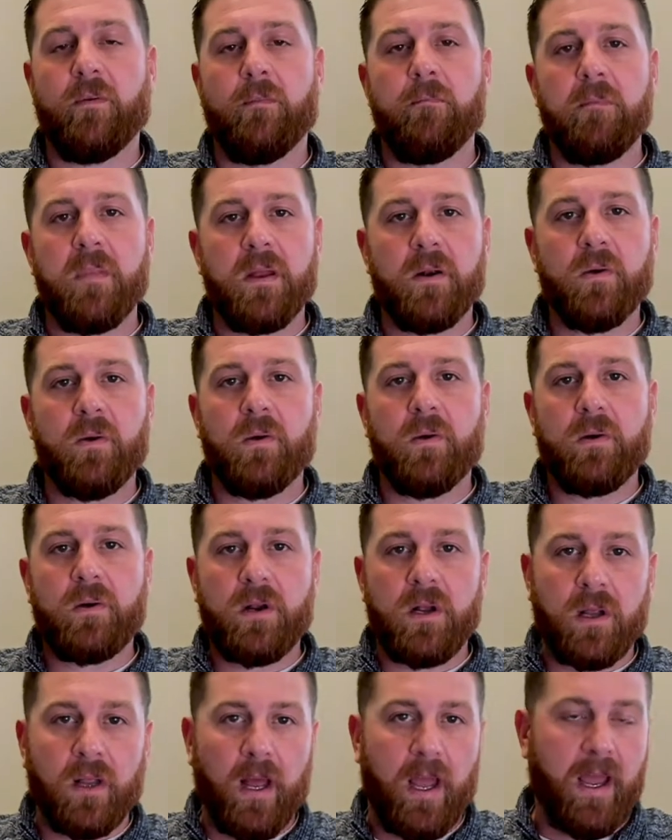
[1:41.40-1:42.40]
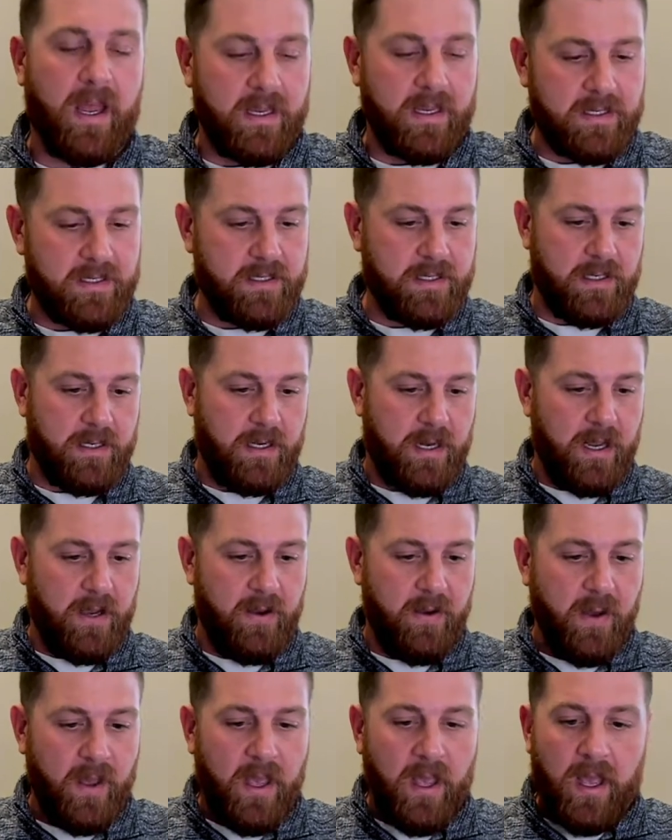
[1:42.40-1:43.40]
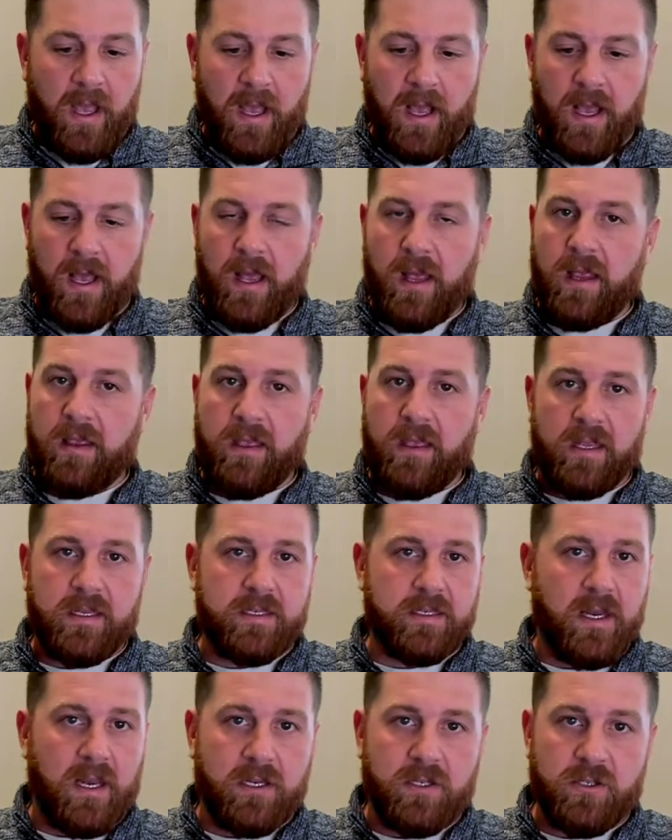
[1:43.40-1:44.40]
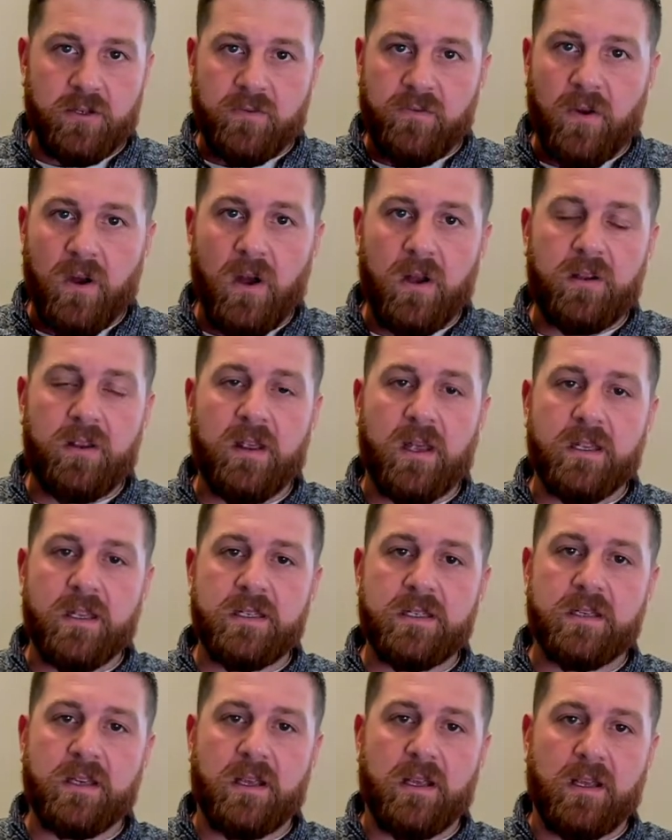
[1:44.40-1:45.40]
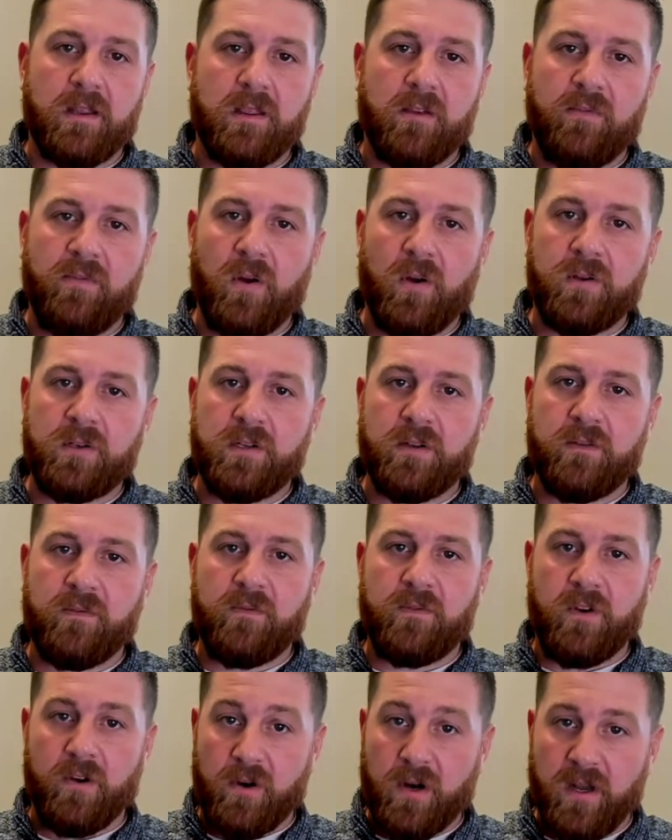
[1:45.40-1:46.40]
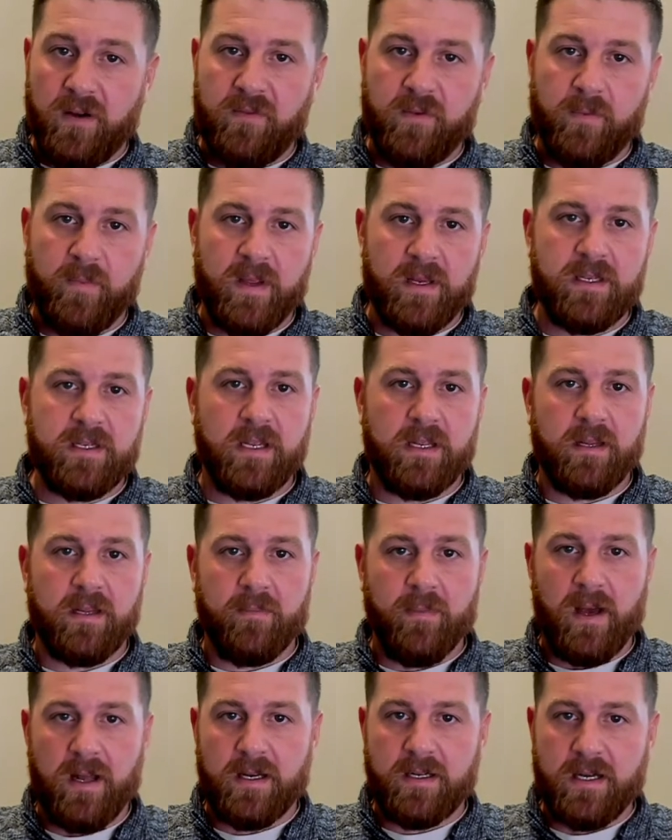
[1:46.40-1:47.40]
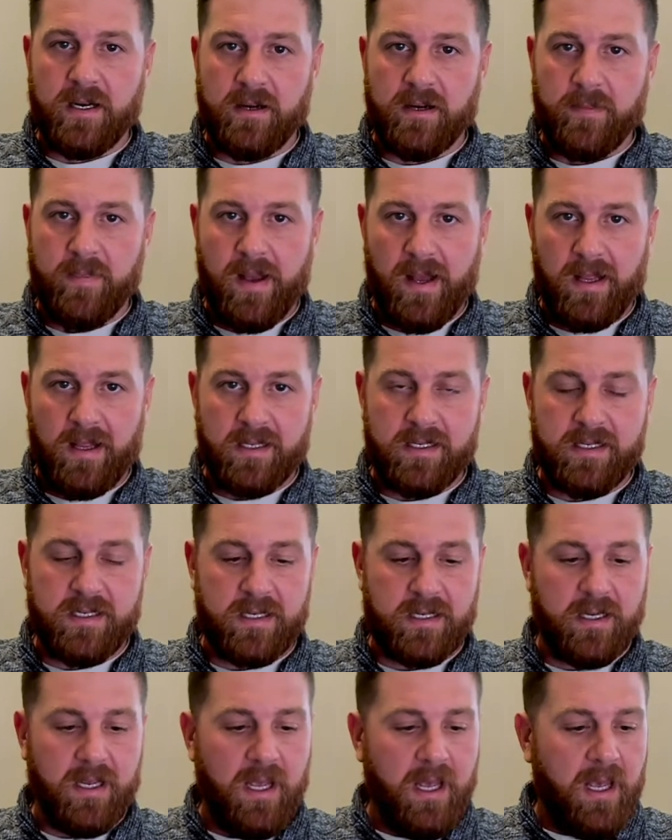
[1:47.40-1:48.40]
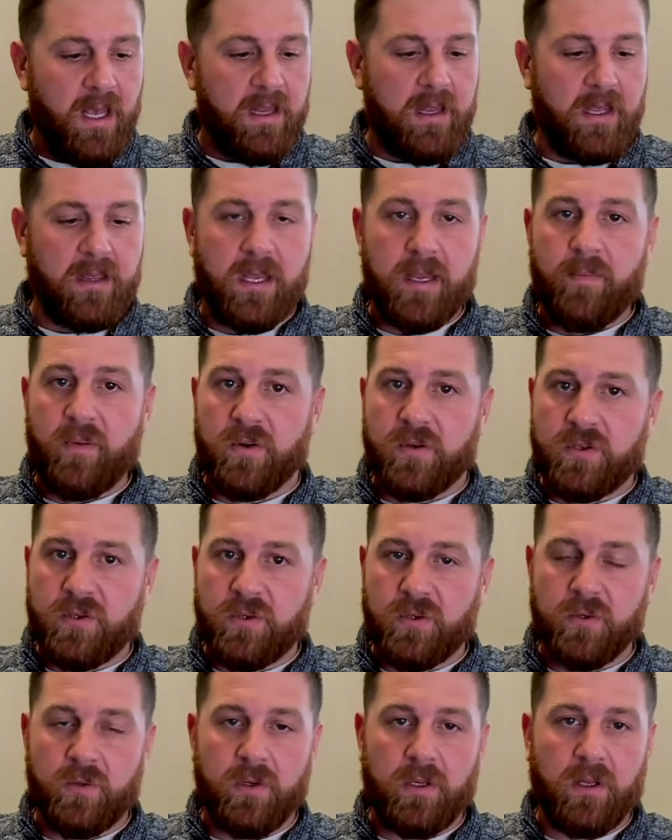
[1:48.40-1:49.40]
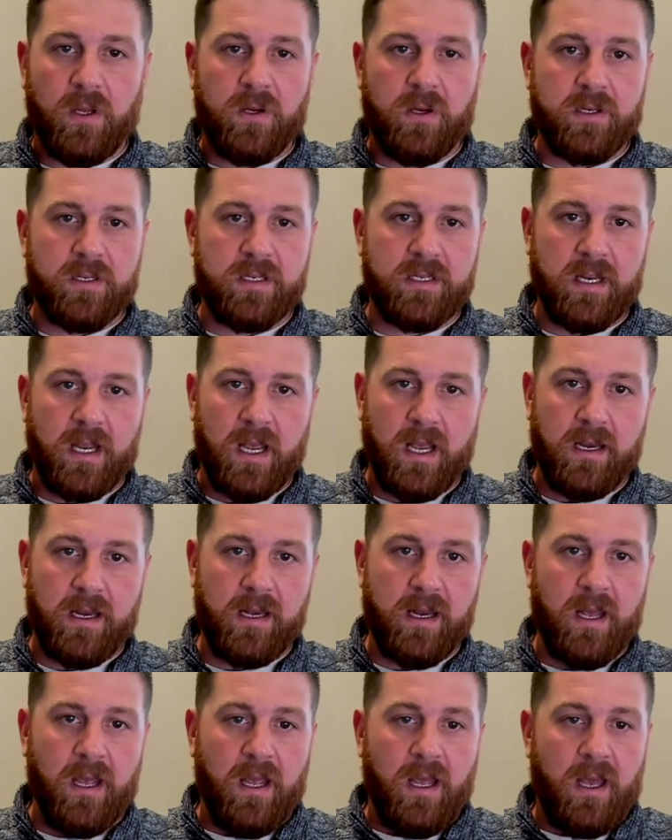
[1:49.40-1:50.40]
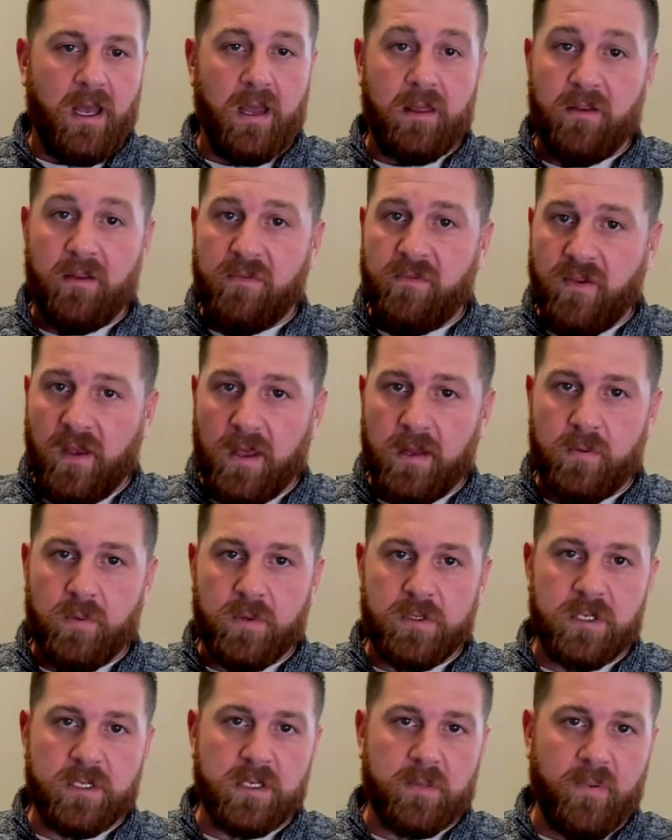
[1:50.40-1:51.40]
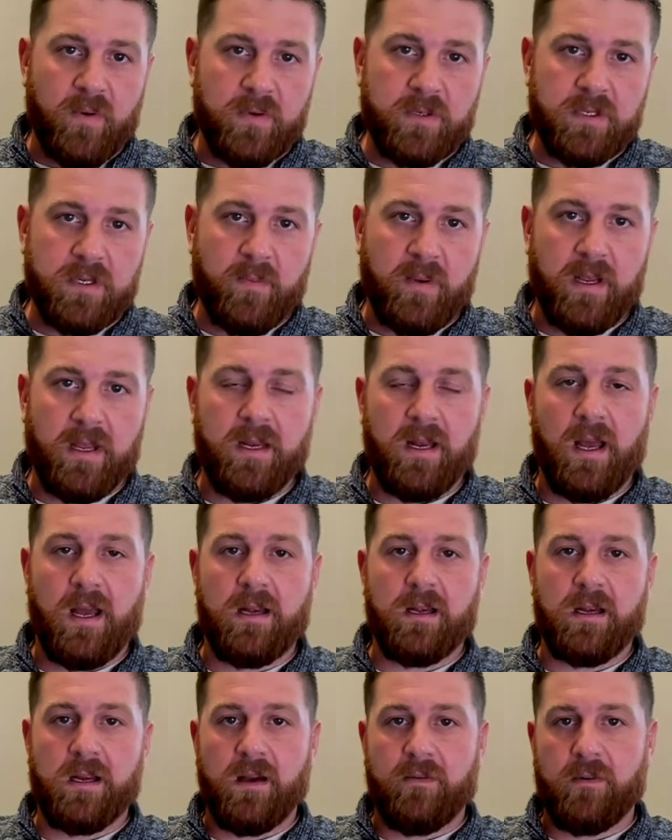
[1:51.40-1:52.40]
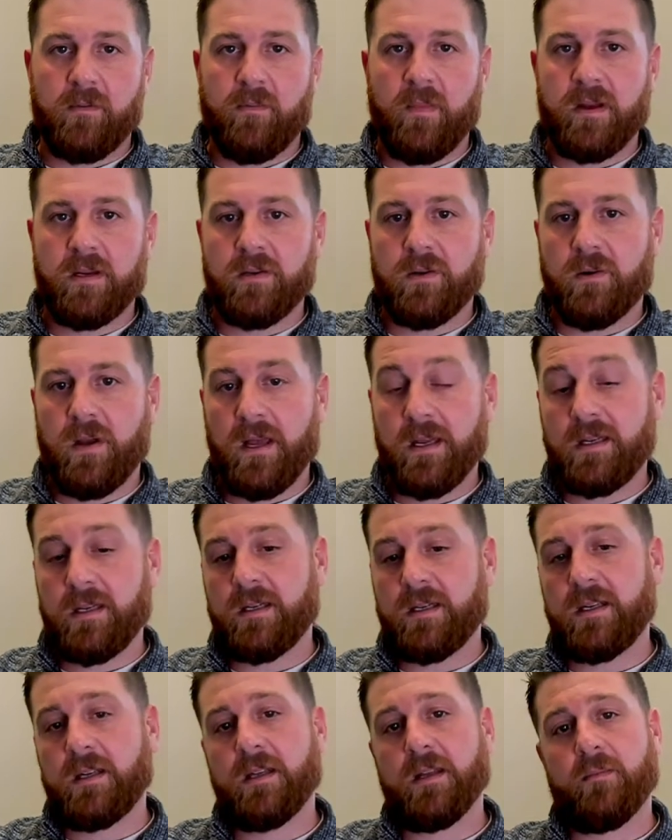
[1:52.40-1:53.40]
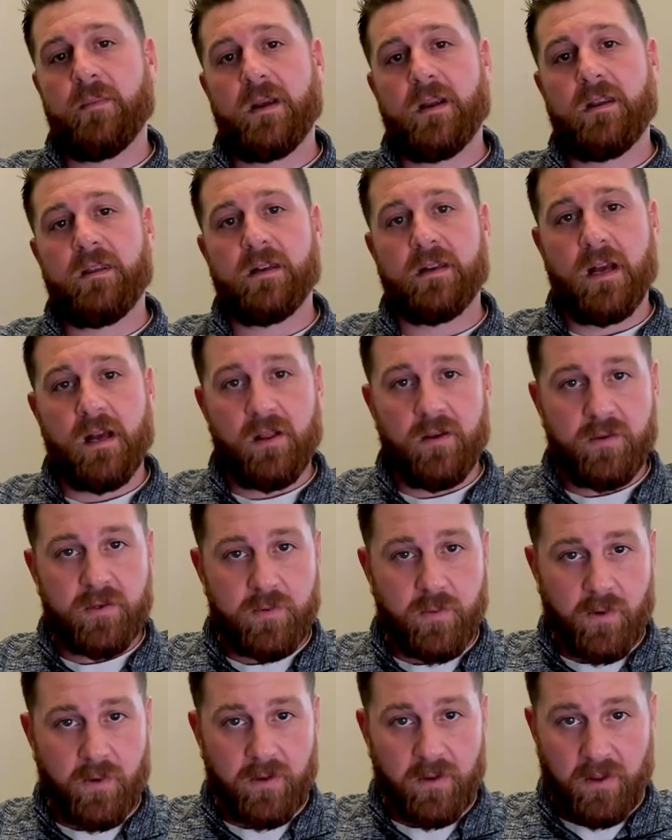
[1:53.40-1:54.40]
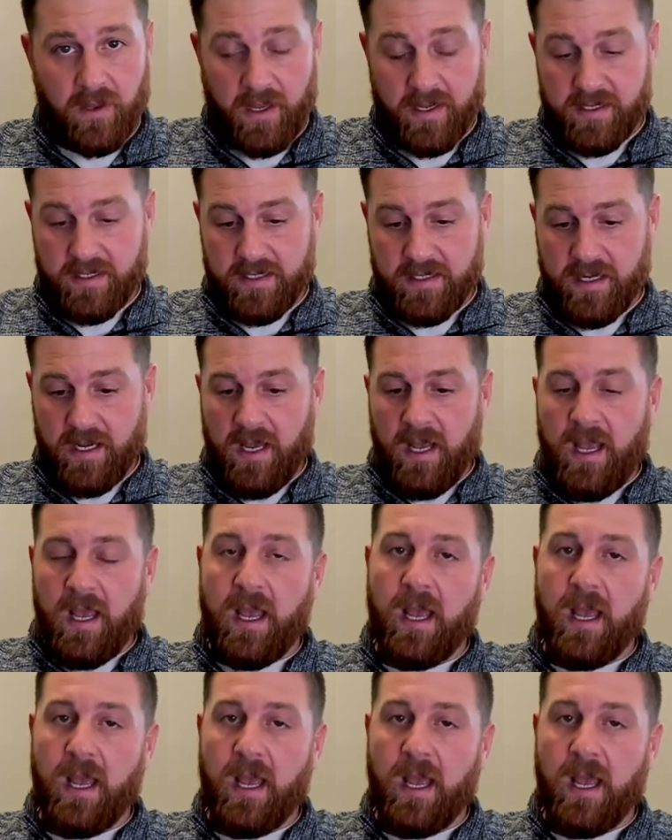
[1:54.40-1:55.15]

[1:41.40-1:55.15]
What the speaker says: the middle class. And now that's not your fault. That's the fault of your government and the monetary policy that they pursue alongside the Fed, which is supposed to be a non-governmental entity that make the dollars worth less.